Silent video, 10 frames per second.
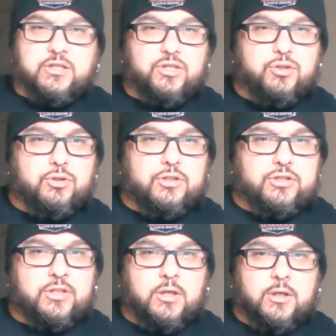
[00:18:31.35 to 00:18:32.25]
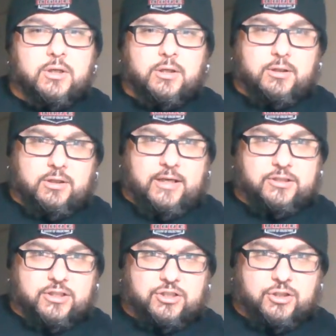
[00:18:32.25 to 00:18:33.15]
did you do this
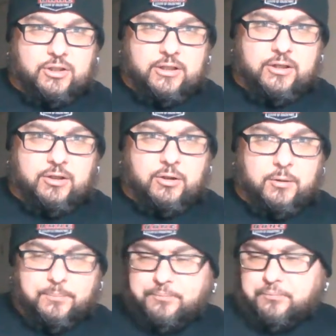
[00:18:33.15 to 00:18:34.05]
like digitally or